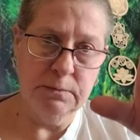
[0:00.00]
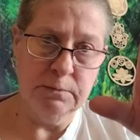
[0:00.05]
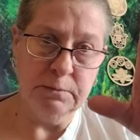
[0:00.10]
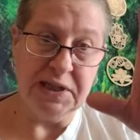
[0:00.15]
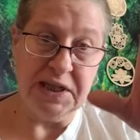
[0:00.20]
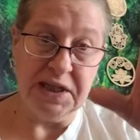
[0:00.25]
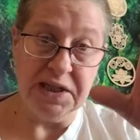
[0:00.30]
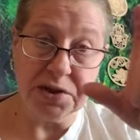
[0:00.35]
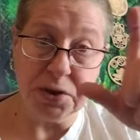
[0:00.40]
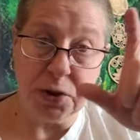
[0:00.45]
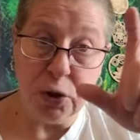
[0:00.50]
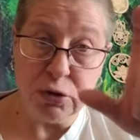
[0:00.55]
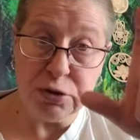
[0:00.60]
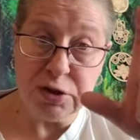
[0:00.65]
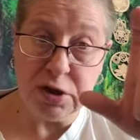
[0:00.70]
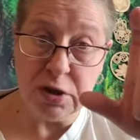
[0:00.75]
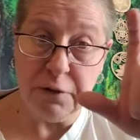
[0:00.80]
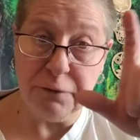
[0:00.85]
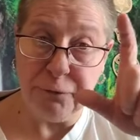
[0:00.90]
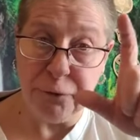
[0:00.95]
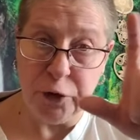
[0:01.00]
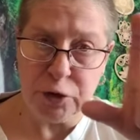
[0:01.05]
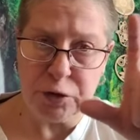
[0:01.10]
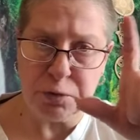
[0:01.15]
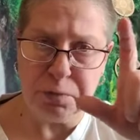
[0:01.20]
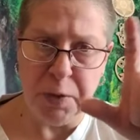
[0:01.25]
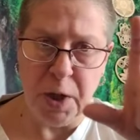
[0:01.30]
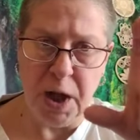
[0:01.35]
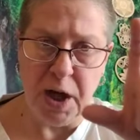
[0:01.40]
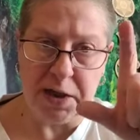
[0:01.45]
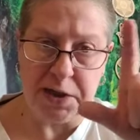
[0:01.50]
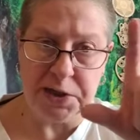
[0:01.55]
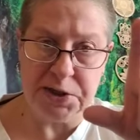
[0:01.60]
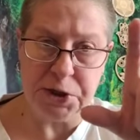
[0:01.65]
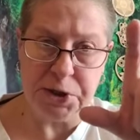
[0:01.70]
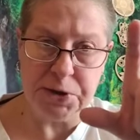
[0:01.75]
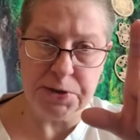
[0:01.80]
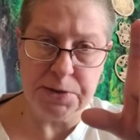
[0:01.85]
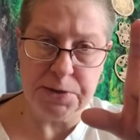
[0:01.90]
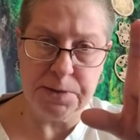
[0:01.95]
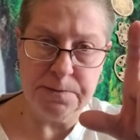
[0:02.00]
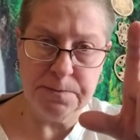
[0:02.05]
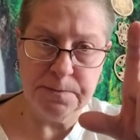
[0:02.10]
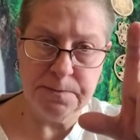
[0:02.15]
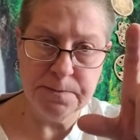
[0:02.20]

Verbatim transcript: Because those are the first blockages.